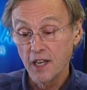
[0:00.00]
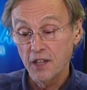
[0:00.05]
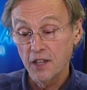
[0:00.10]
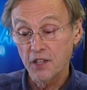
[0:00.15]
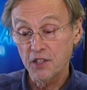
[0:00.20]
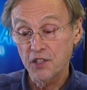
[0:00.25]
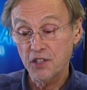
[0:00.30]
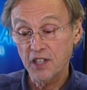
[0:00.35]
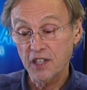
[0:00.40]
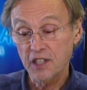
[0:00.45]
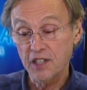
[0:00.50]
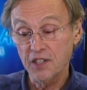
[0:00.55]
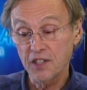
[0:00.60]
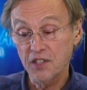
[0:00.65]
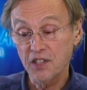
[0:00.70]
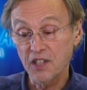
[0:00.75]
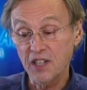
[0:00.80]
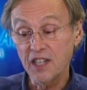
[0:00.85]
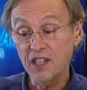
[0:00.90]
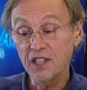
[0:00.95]
The
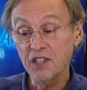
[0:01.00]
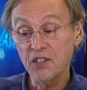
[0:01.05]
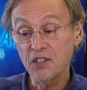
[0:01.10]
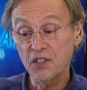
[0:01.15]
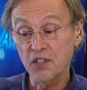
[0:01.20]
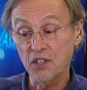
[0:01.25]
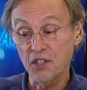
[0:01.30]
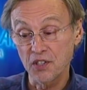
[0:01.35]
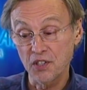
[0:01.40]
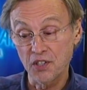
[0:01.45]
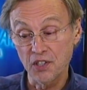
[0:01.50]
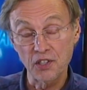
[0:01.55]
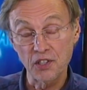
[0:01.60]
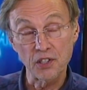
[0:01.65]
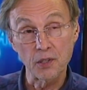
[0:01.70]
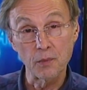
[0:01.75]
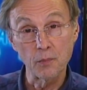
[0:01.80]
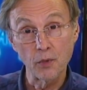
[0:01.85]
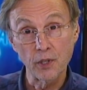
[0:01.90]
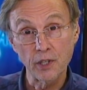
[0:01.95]
Sickness is the
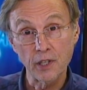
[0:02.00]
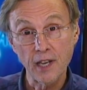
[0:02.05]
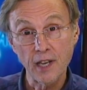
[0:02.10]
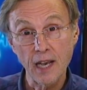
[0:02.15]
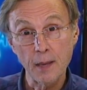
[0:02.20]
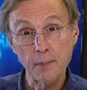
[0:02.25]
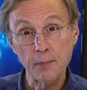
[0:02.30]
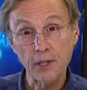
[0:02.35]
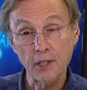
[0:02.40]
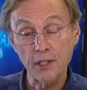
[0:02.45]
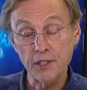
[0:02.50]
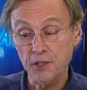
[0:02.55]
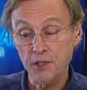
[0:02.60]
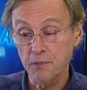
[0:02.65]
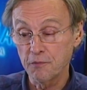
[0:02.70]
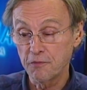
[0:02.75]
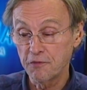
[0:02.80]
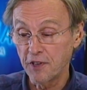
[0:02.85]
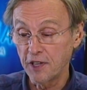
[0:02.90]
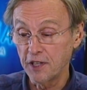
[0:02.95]
System, When
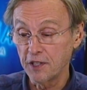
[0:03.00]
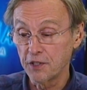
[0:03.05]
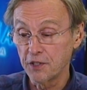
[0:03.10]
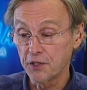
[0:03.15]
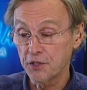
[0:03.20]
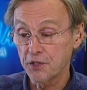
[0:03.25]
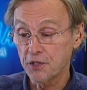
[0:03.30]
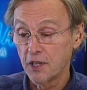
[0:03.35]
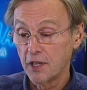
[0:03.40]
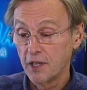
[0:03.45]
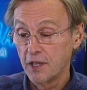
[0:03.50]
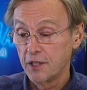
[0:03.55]
Capitalism Fails